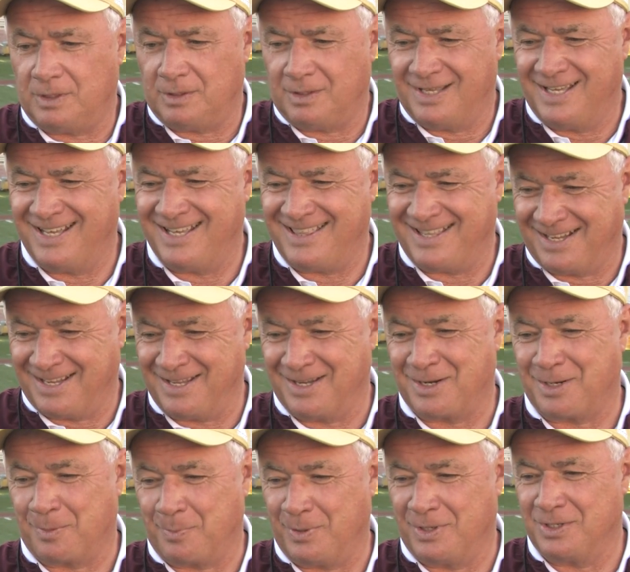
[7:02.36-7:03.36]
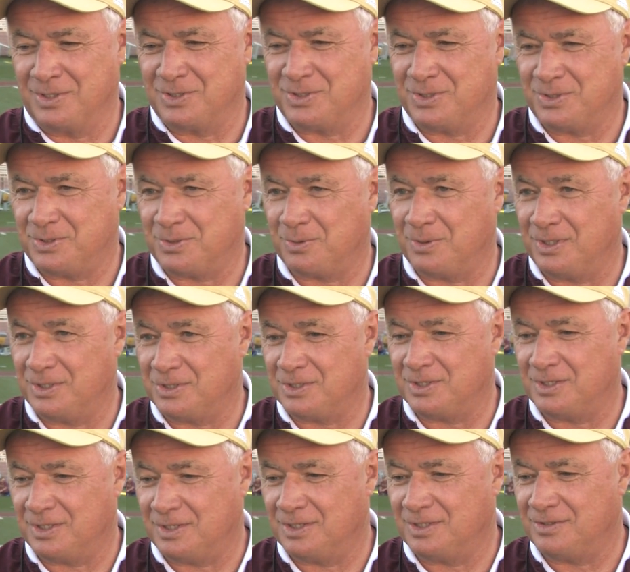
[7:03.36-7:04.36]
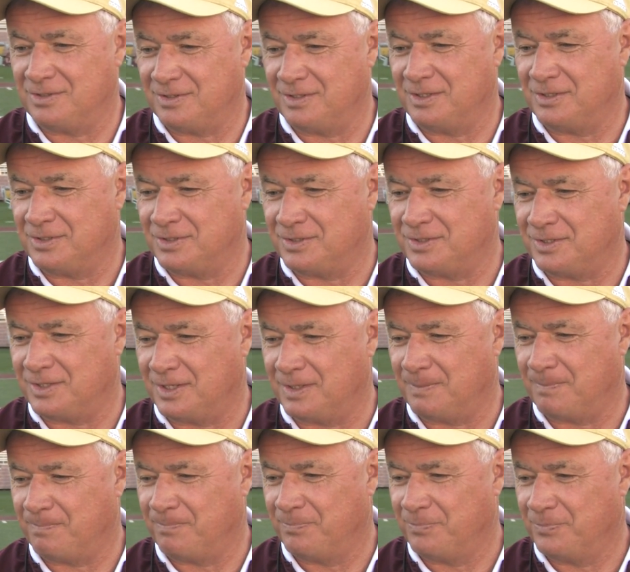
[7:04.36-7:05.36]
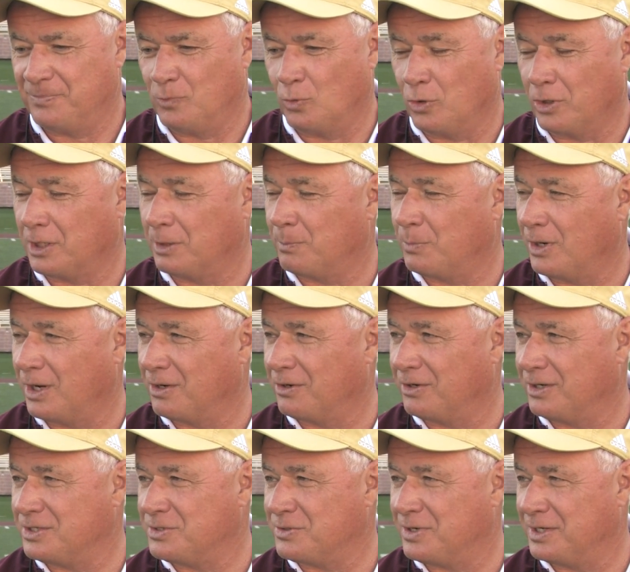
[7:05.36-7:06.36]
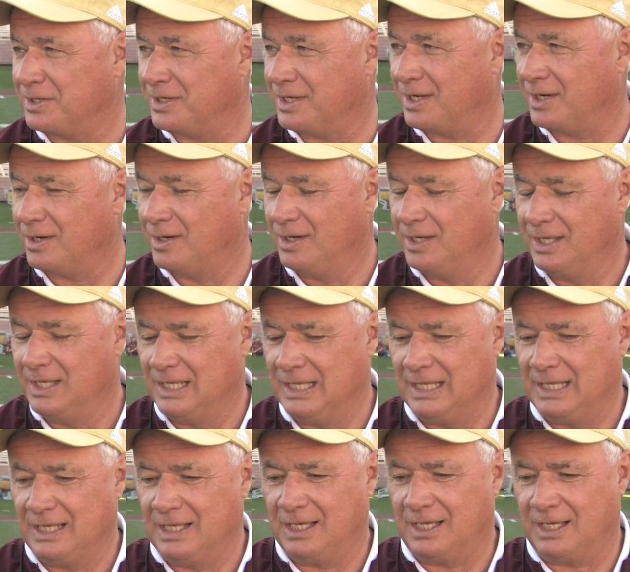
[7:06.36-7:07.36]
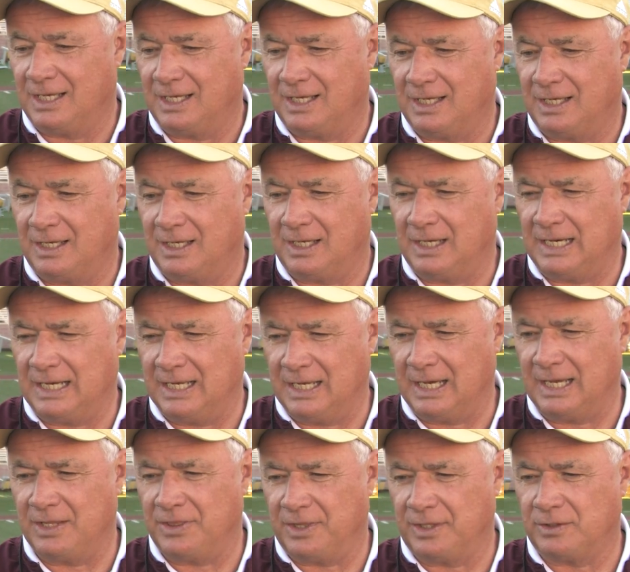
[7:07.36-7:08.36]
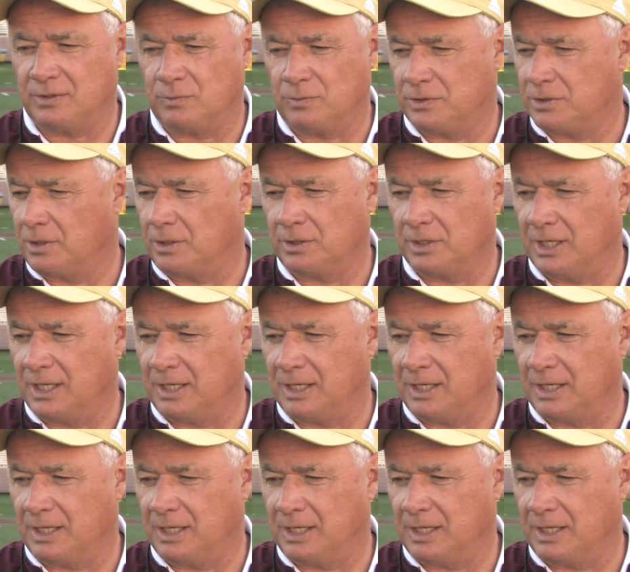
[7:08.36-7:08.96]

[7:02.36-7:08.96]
the kicker-punter situation is work in progress right now. I think the return